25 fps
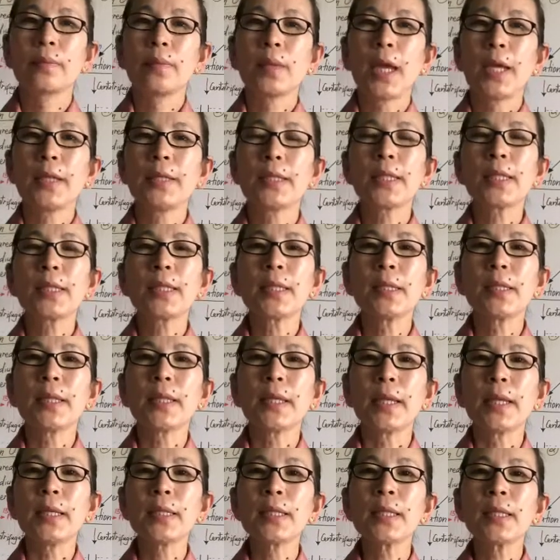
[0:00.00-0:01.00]
And just in
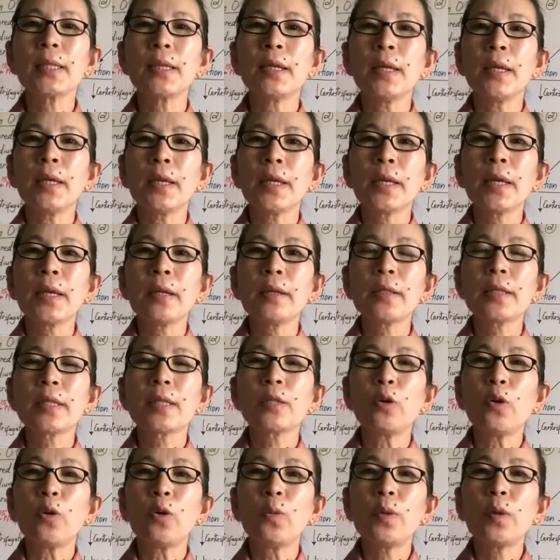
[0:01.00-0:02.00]
case, here is
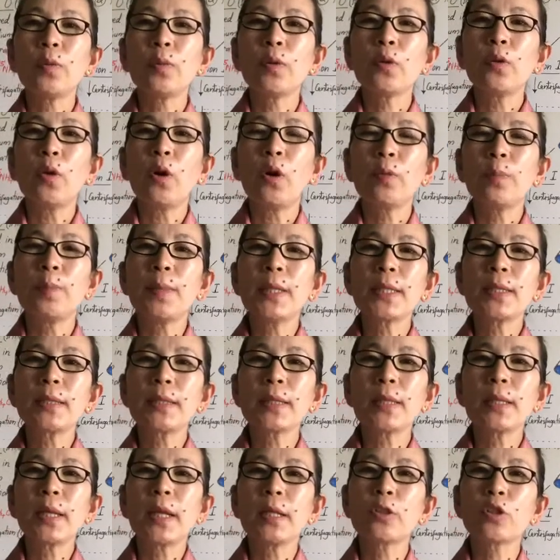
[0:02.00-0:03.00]
an overview of
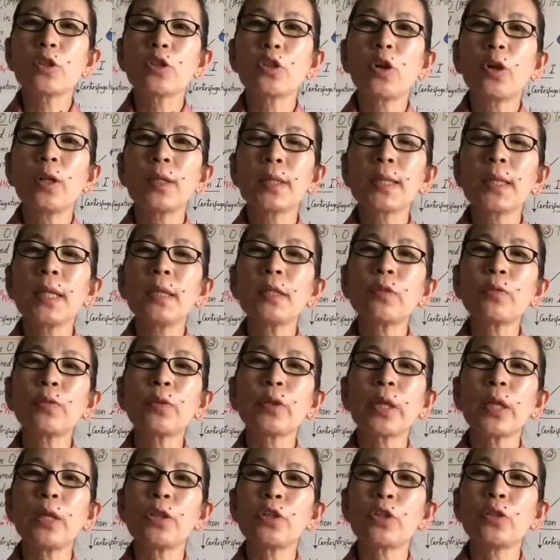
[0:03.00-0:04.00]
Meselson and Stahl's
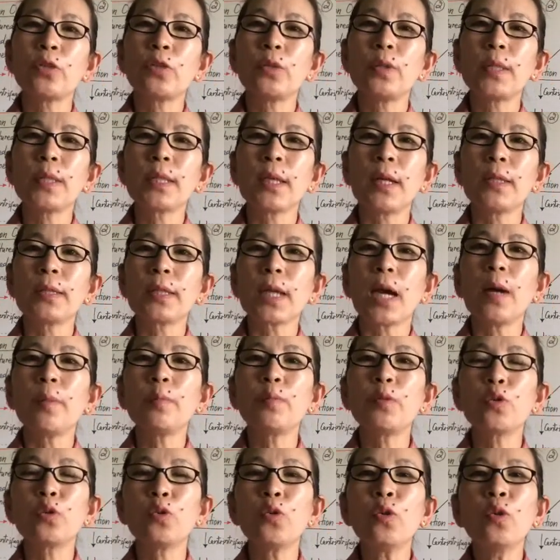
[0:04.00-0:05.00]
centrifugation result
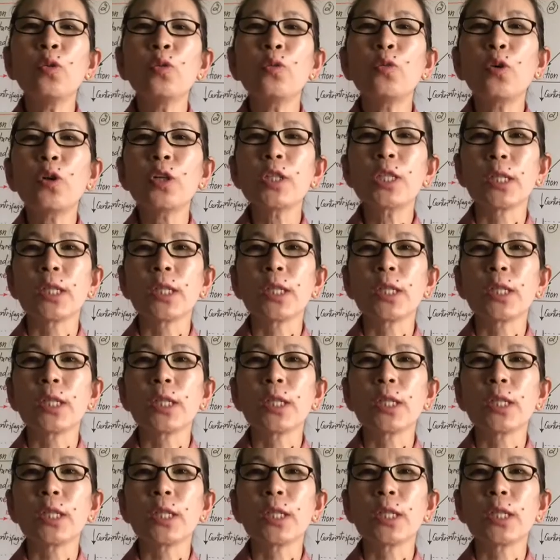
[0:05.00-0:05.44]
up to 4